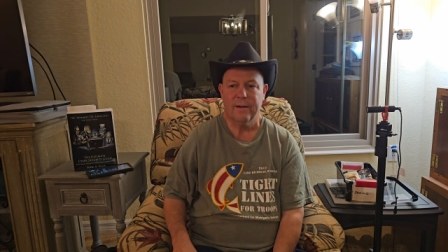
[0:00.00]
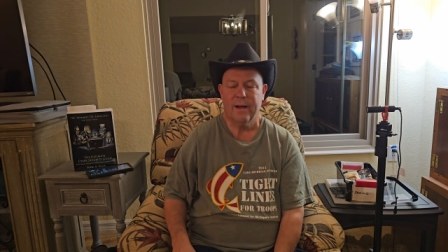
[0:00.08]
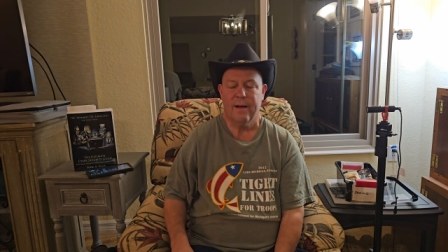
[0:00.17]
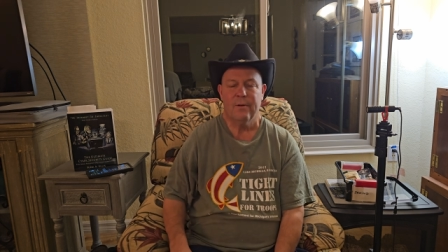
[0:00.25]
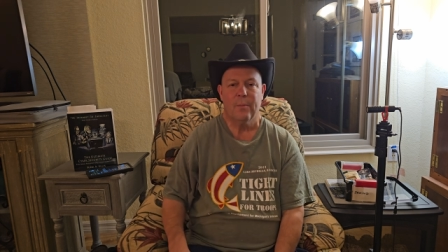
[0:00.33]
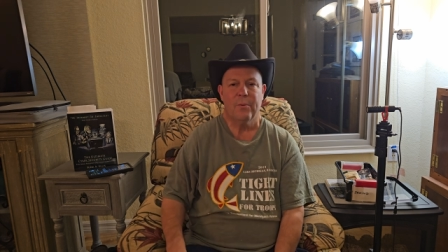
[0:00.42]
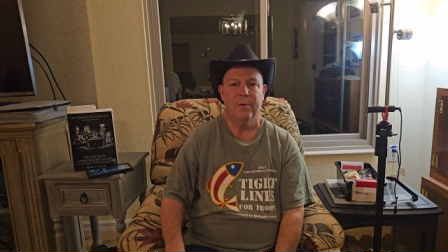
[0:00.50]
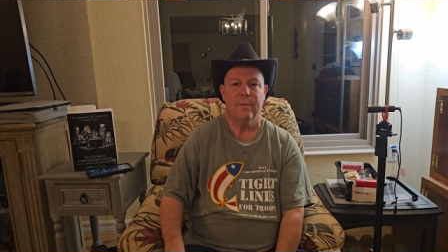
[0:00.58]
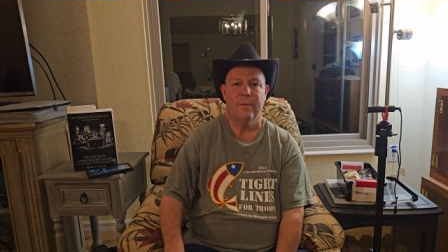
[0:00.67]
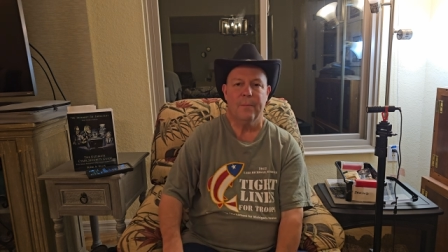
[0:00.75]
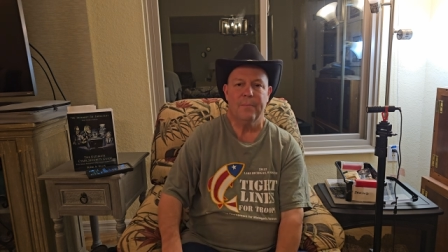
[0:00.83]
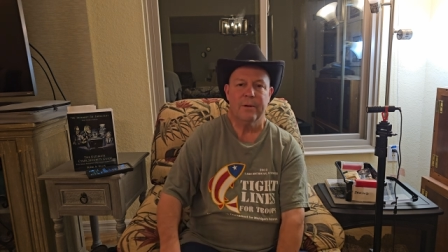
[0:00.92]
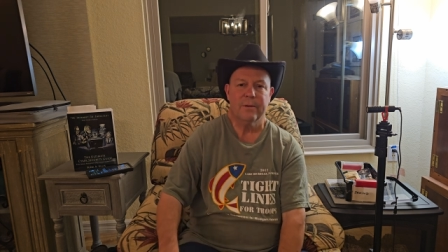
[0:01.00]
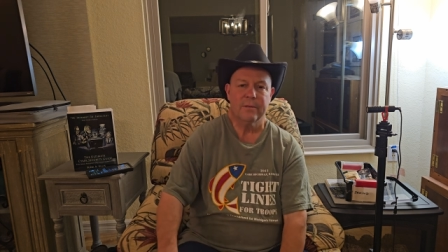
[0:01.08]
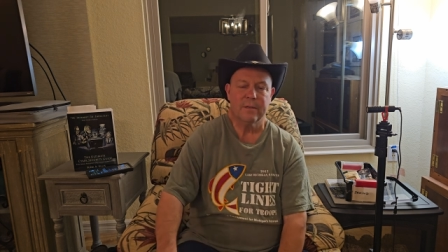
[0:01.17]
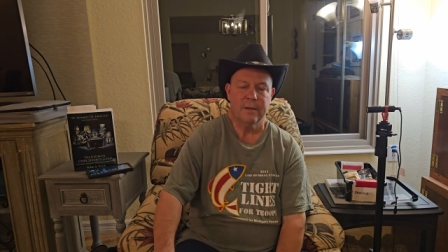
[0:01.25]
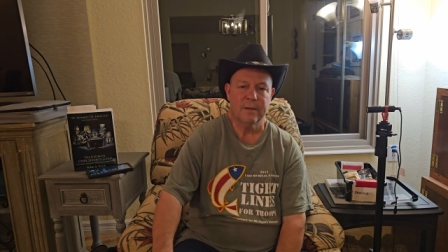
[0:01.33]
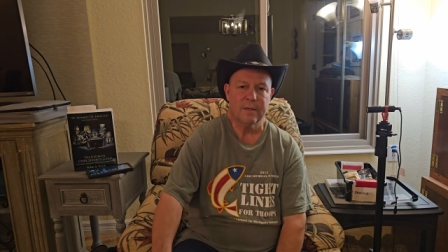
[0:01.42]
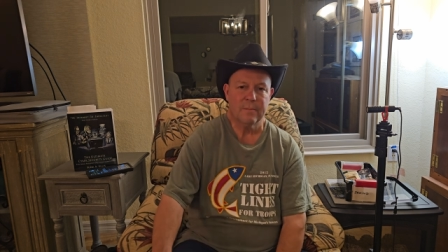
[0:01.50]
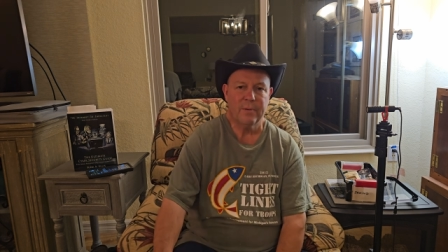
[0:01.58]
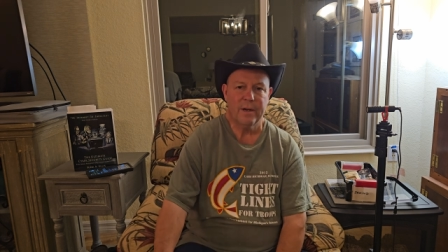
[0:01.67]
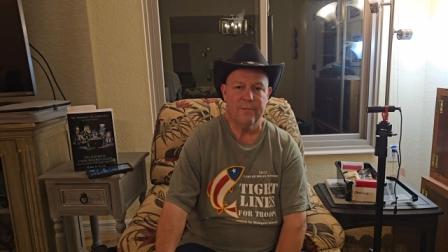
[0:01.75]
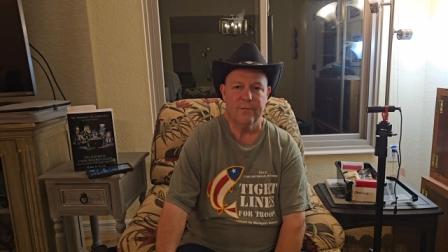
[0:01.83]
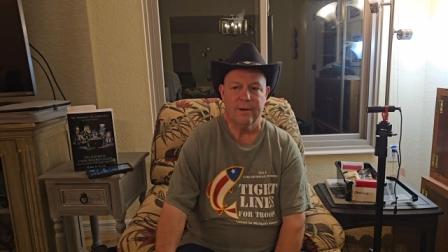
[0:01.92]
They're having to put them up in hotels and
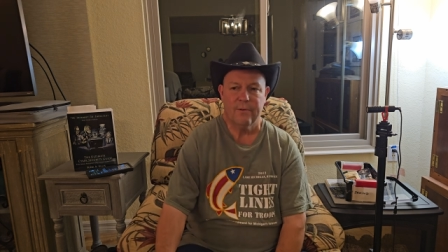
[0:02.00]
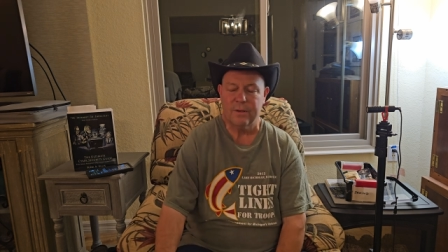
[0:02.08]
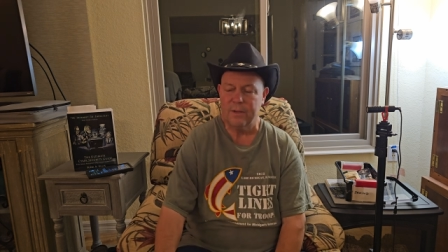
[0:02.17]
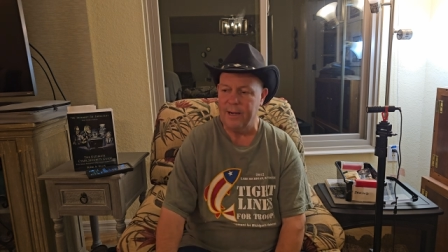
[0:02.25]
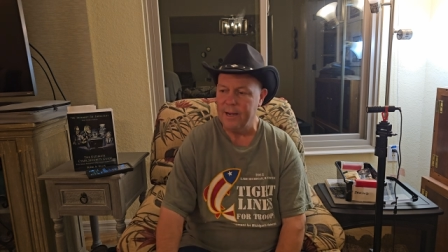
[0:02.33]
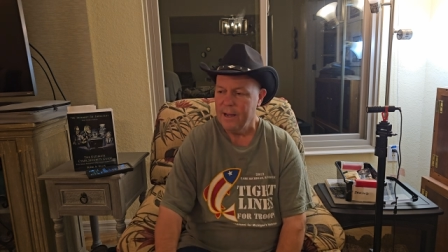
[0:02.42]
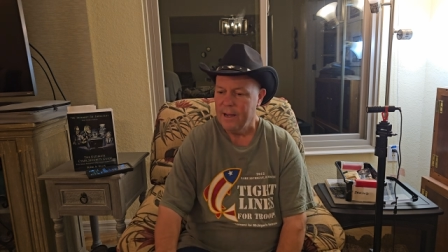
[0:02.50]
pay for everything.